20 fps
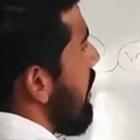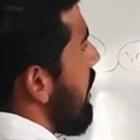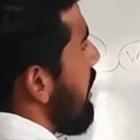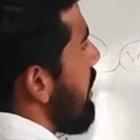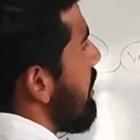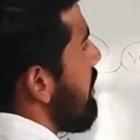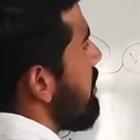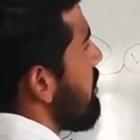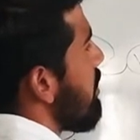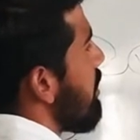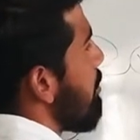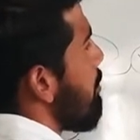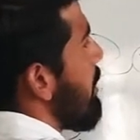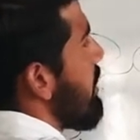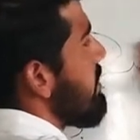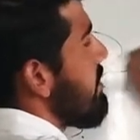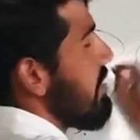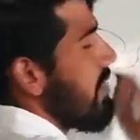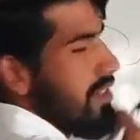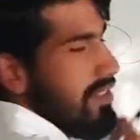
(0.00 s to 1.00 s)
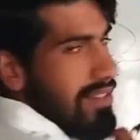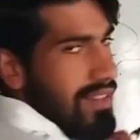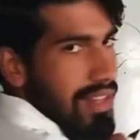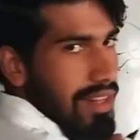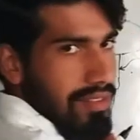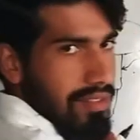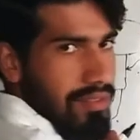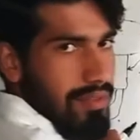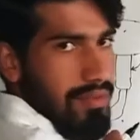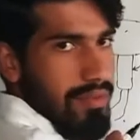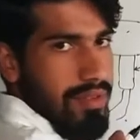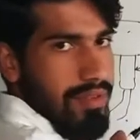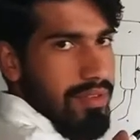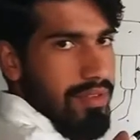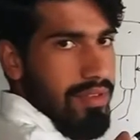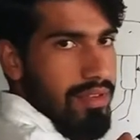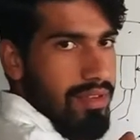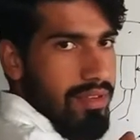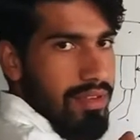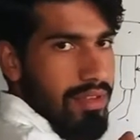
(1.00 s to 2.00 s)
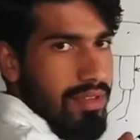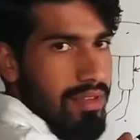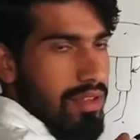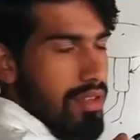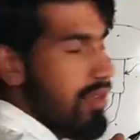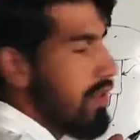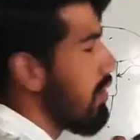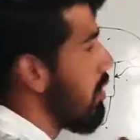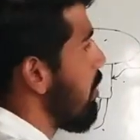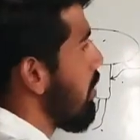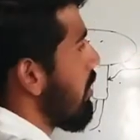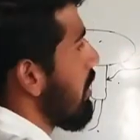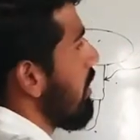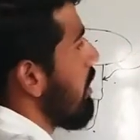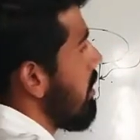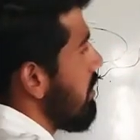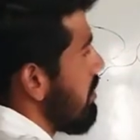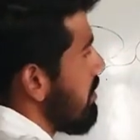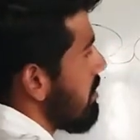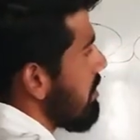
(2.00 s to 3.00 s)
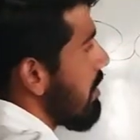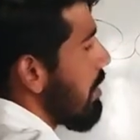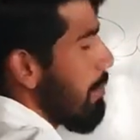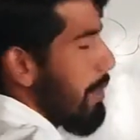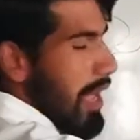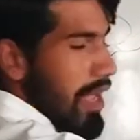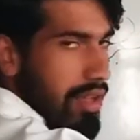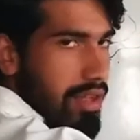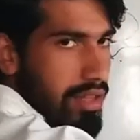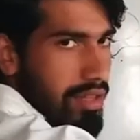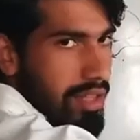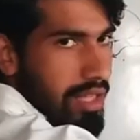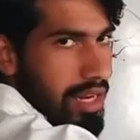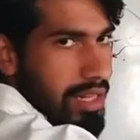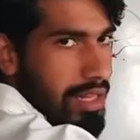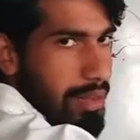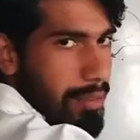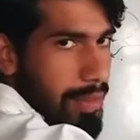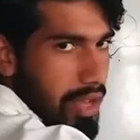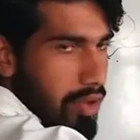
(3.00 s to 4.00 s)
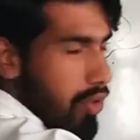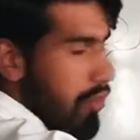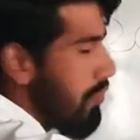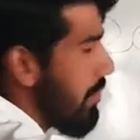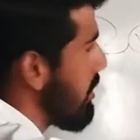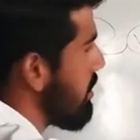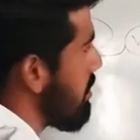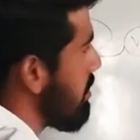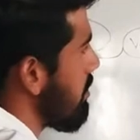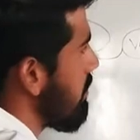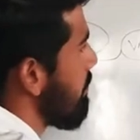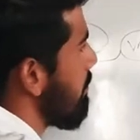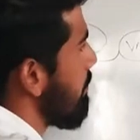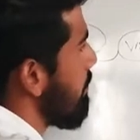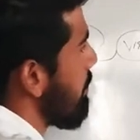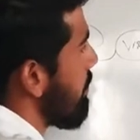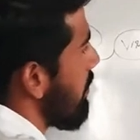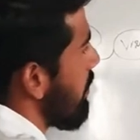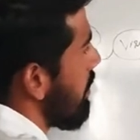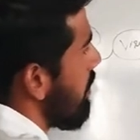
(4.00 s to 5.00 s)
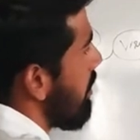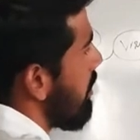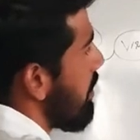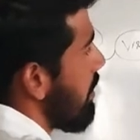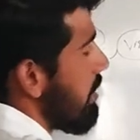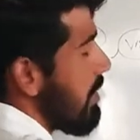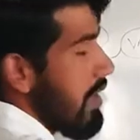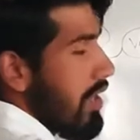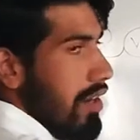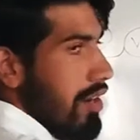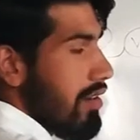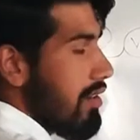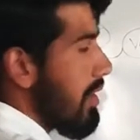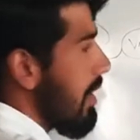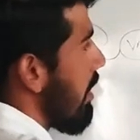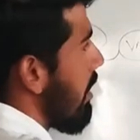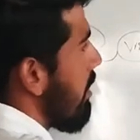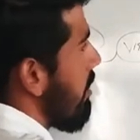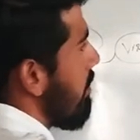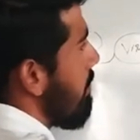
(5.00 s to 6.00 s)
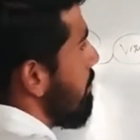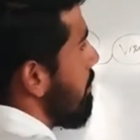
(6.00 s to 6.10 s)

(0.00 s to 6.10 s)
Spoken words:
antigen presenting cells. Okay, there are the macrophages. There are the